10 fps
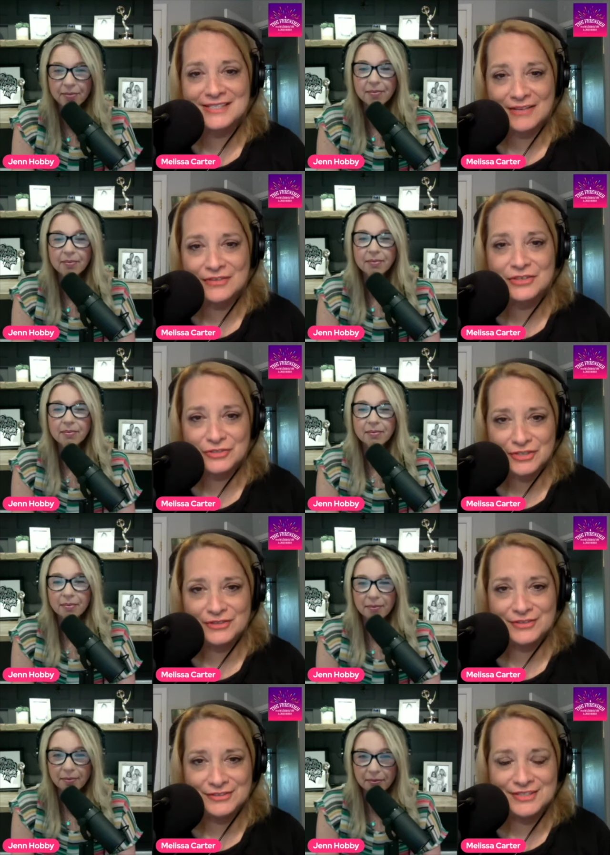Speaker 1: 7 years
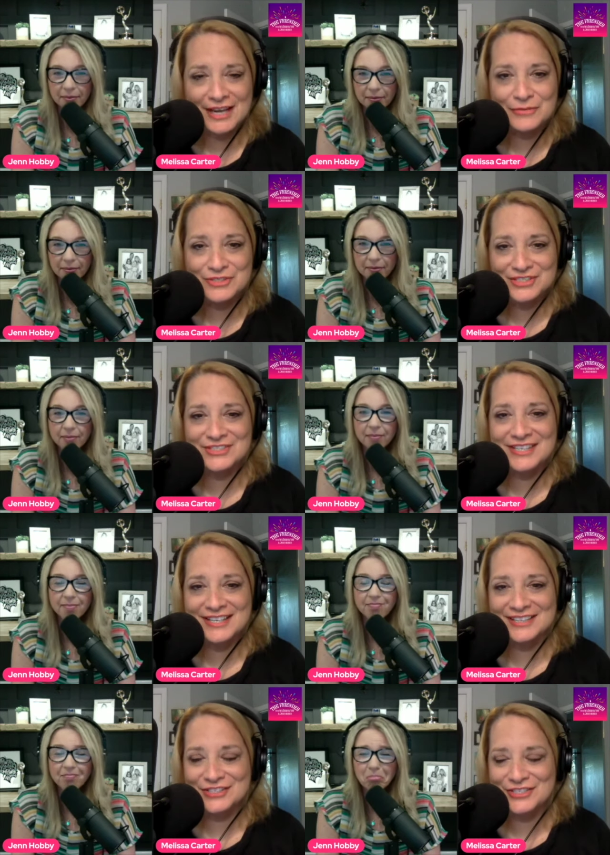old. I was just
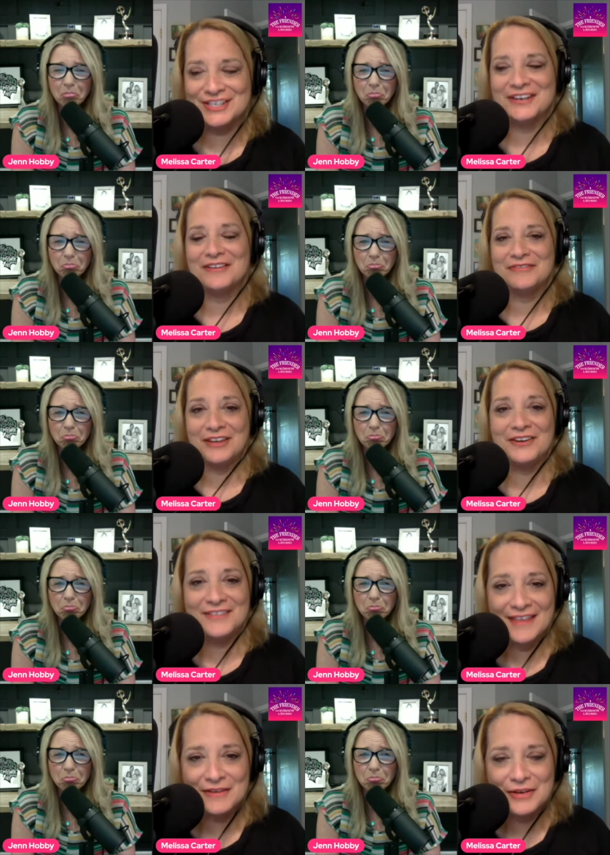telling Jen off air
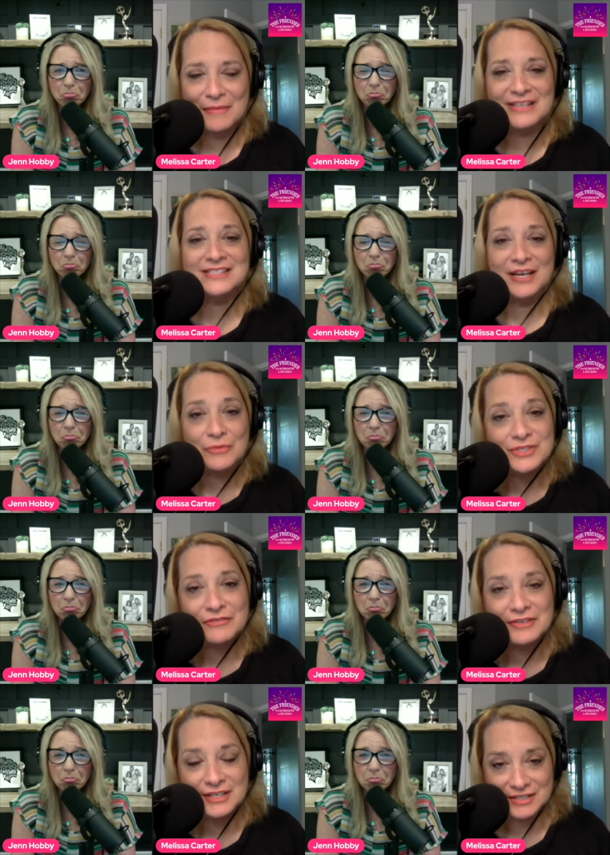that, you know, my son
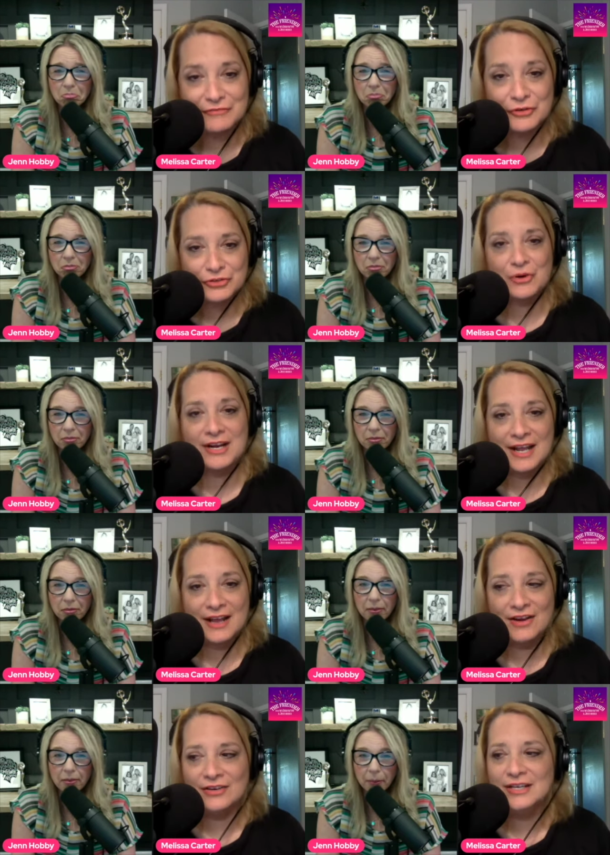is in first grade
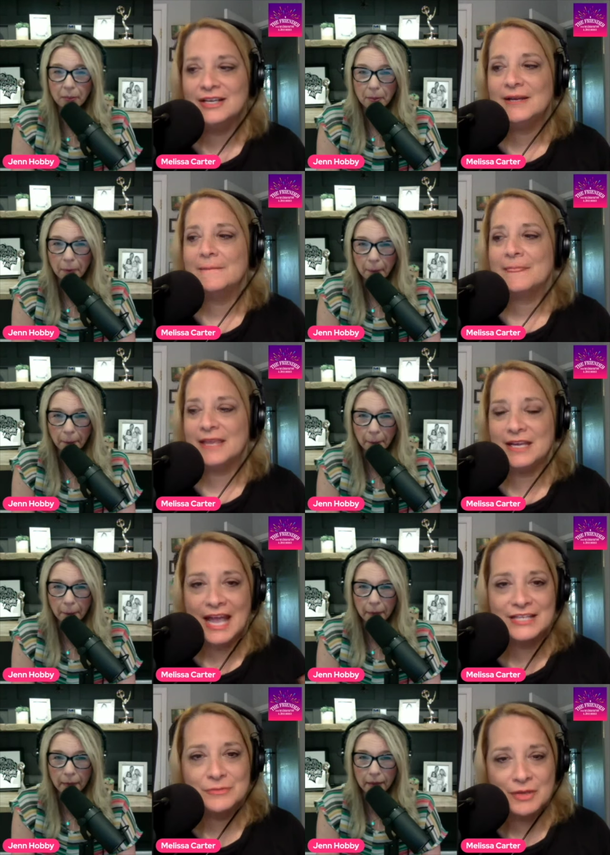now. He had
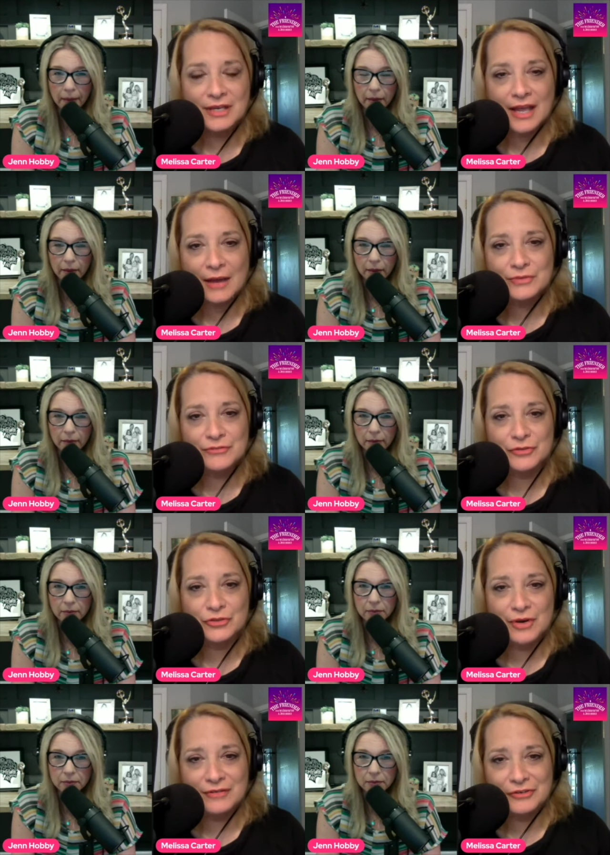asked me, how was first
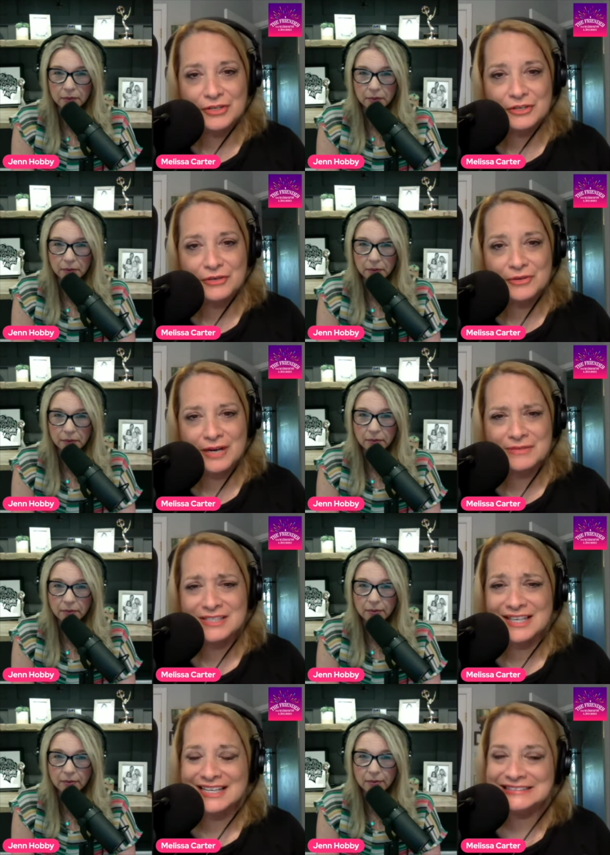grade for you? And I
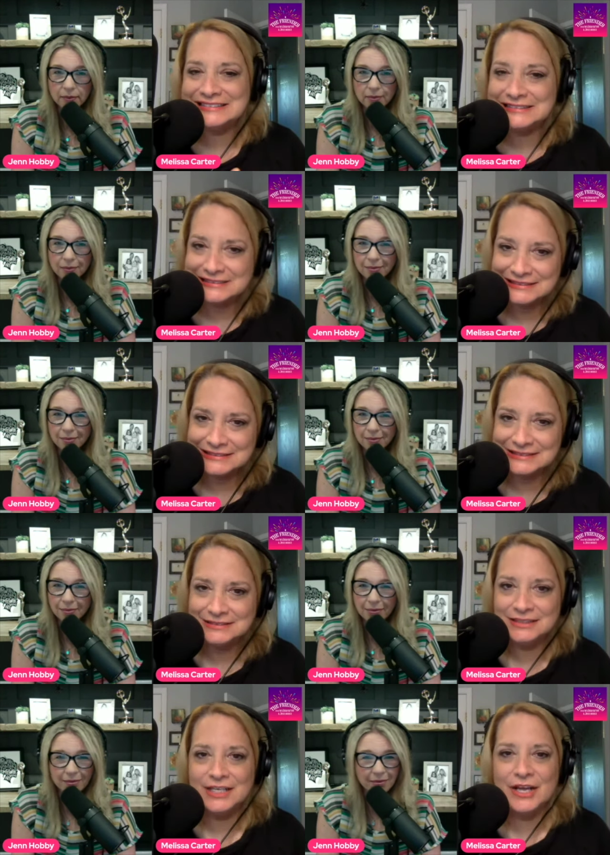was like, oh,
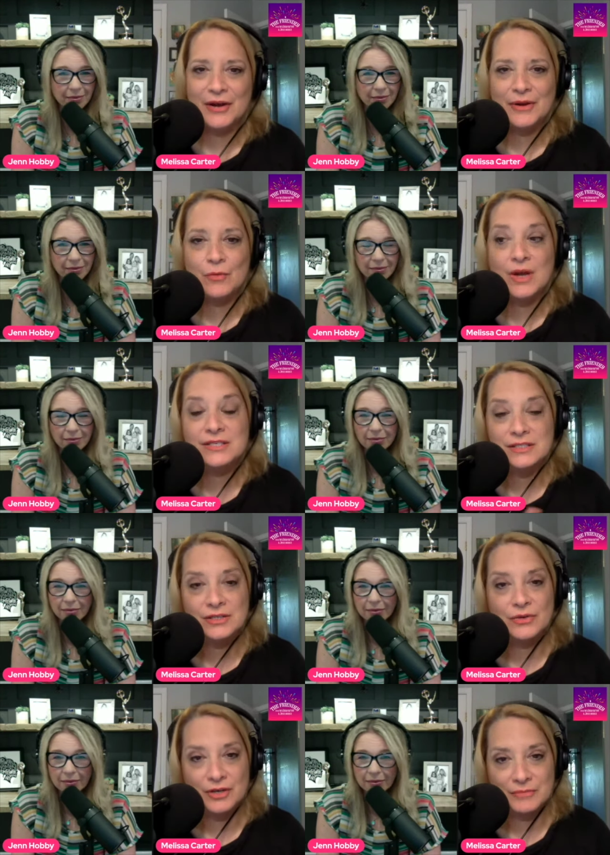you know, it wasn't
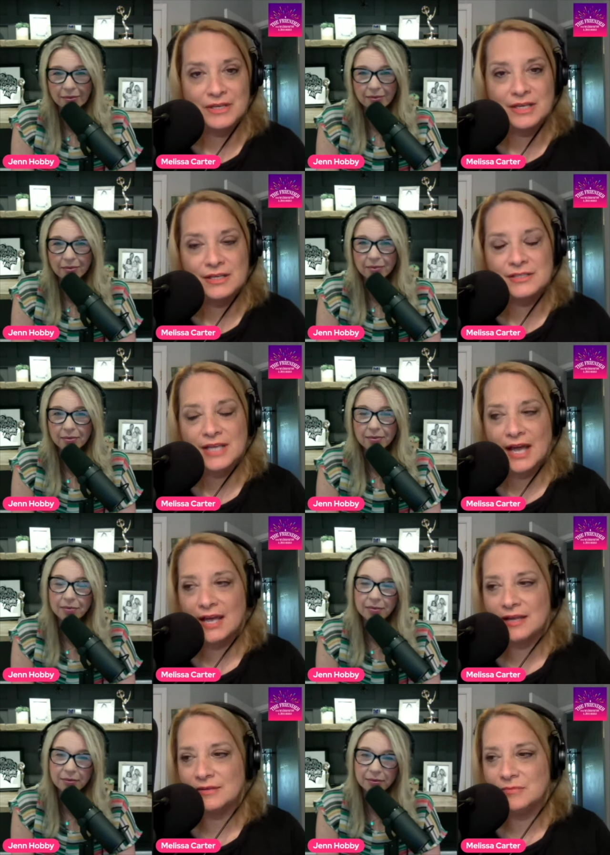so good because
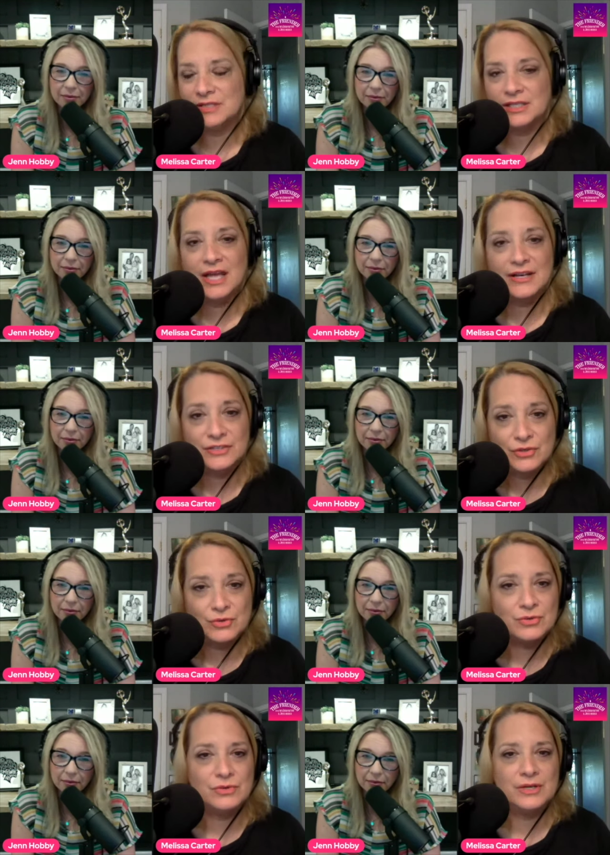I missed a lot of
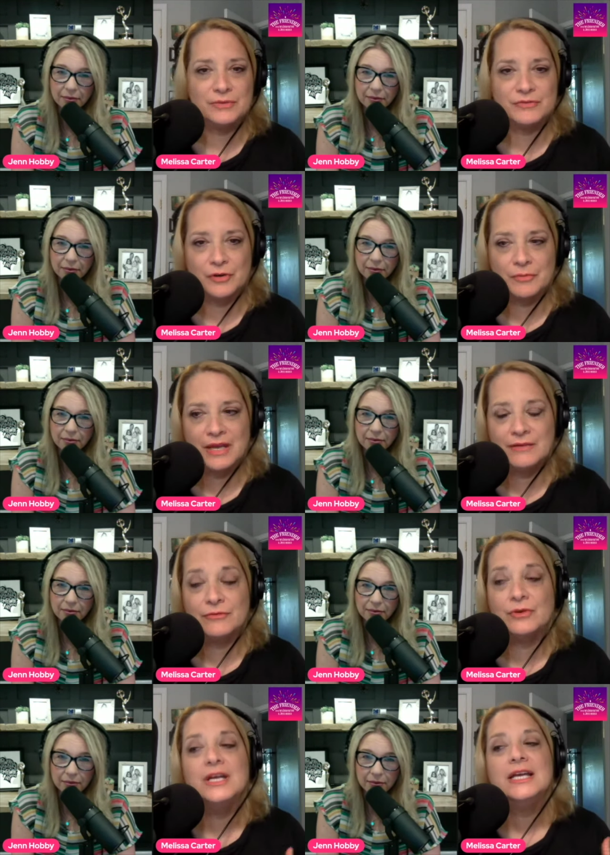school. It was very
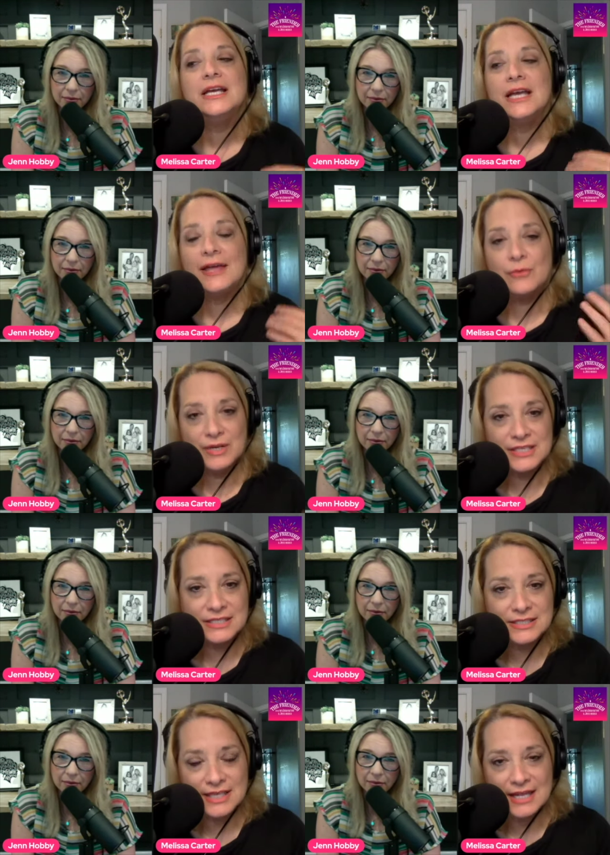painful. And the reason I
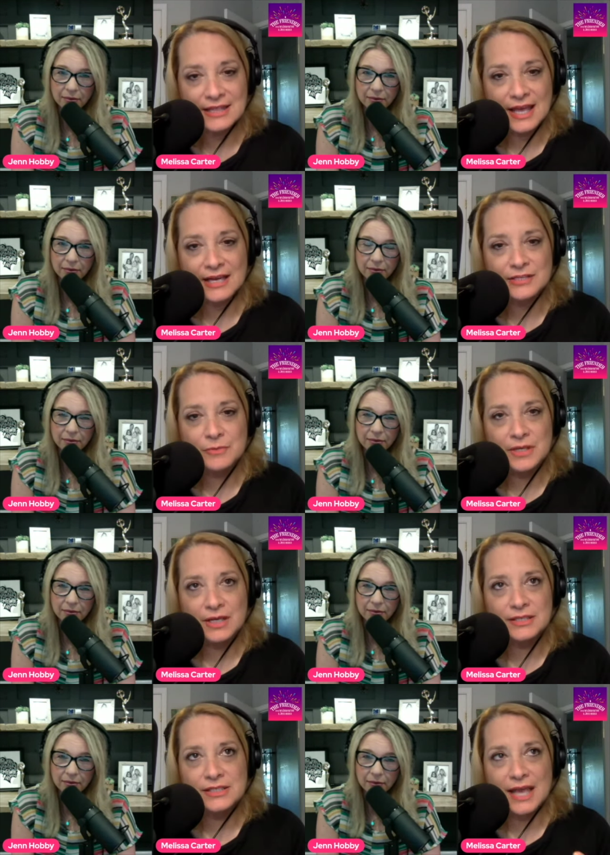say that is
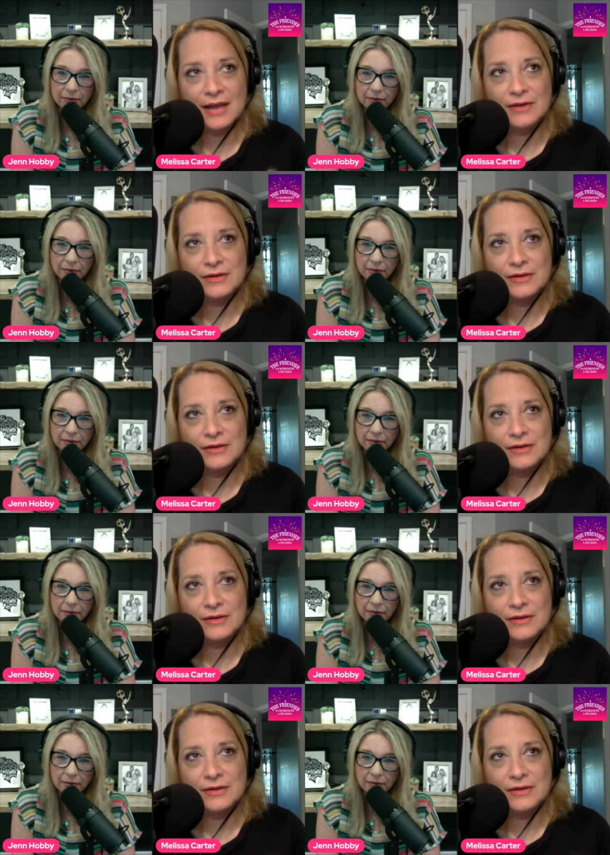because that